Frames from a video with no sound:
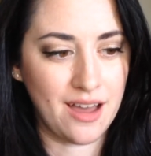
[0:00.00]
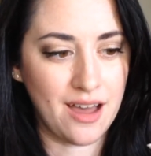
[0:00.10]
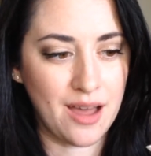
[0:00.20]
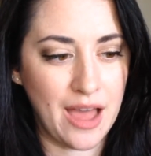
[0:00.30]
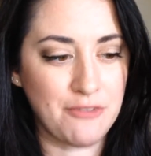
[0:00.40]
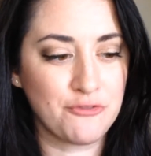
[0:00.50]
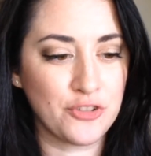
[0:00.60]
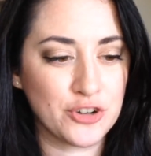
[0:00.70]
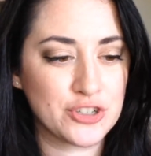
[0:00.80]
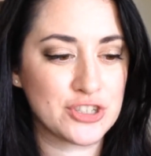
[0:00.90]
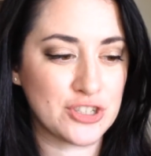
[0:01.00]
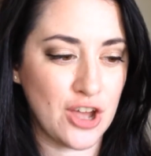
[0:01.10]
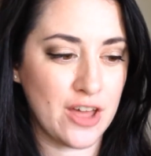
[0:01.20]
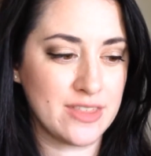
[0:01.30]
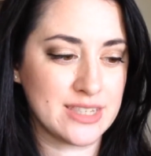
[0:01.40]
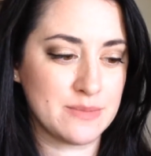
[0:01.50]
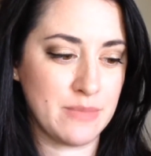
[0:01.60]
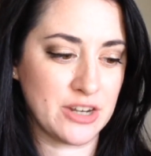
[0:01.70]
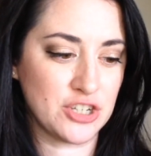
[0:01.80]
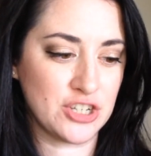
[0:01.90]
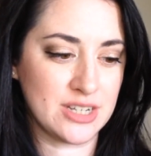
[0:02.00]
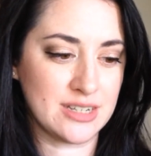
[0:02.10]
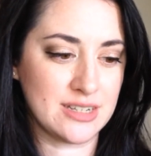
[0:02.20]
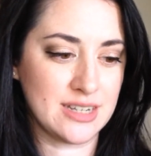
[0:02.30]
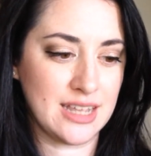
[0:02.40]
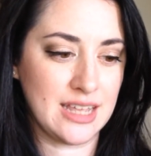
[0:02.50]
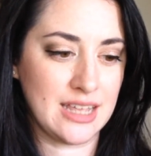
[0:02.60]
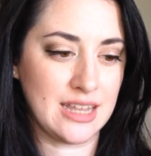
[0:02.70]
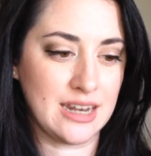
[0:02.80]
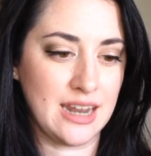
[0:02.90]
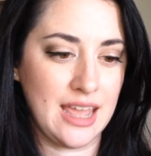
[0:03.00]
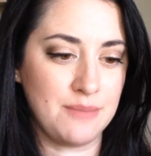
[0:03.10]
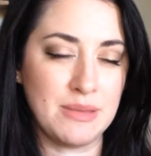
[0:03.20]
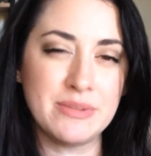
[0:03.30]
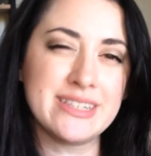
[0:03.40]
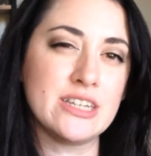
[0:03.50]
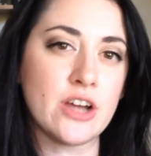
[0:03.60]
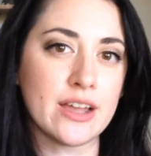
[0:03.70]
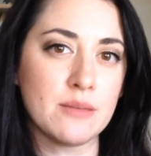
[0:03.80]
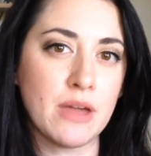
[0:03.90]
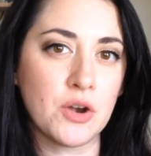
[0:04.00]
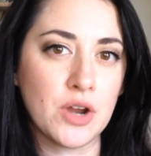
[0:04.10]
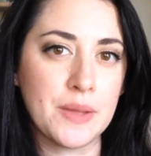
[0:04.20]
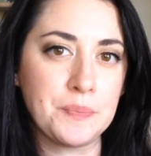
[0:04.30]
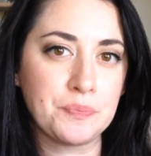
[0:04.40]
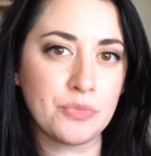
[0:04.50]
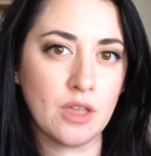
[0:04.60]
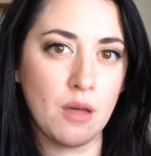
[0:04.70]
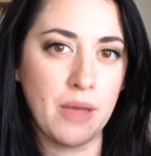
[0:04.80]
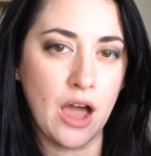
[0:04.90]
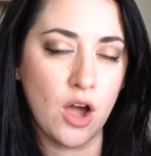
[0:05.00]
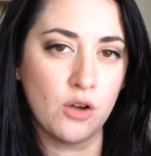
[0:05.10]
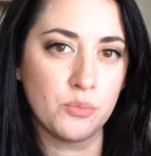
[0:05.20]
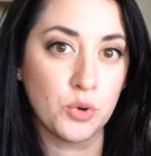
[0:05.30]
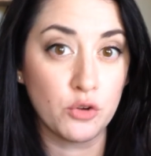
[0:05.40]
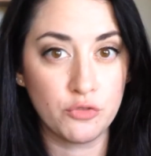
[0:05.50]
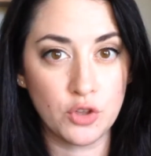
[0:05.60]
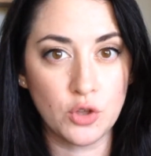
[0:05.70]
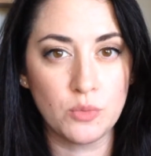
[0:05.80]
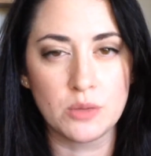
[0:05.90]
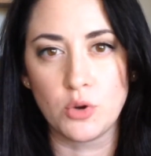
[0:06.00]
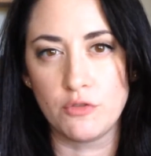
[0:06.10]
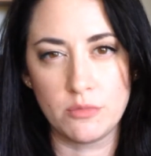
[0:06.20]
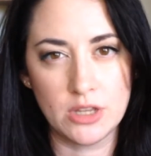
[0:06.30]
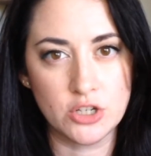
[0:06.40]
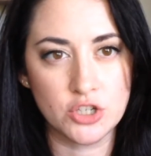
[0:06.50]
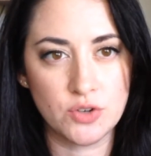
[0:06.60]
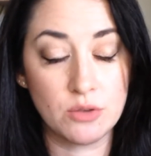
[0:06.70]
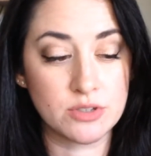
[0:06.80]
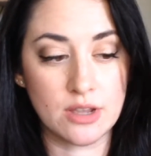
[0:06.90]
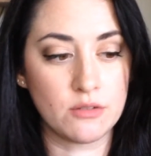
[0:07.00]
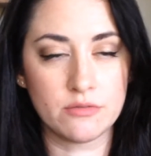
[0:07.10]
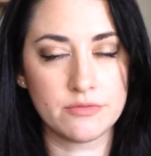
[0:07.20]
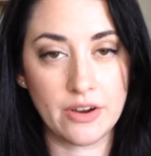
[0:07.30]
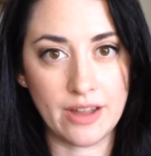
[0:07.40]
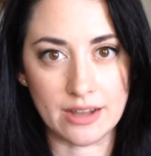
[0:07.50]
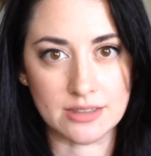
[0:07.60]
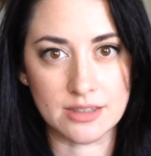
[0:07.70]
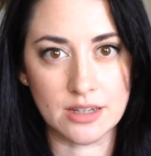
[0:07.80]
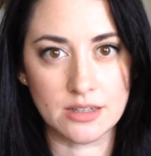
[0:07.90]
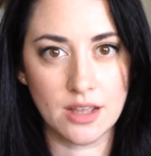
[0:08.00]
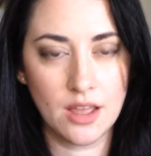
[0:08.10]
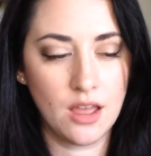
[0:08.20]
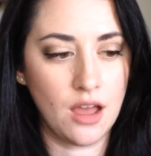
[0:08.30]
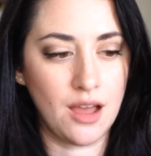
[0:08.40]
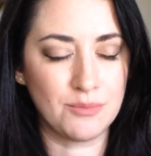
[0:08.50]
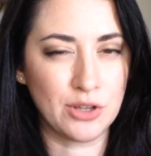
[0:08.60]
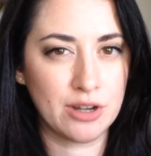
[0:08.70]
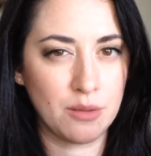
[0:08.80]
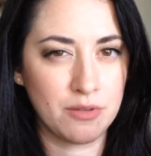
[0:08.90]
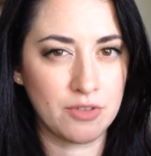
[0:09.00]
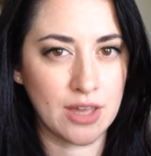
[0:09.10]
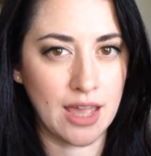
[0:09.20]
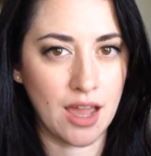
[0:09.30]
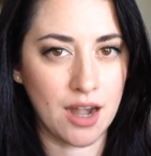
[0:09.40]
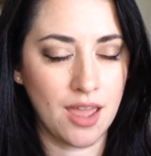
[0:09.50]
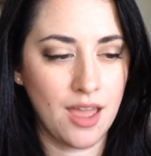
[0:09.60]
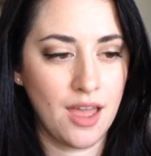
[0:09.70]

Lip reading: I first saw this mentioned in a BBC documentary about perfume and the perfume industry. It was very excellent. Look it up if you can.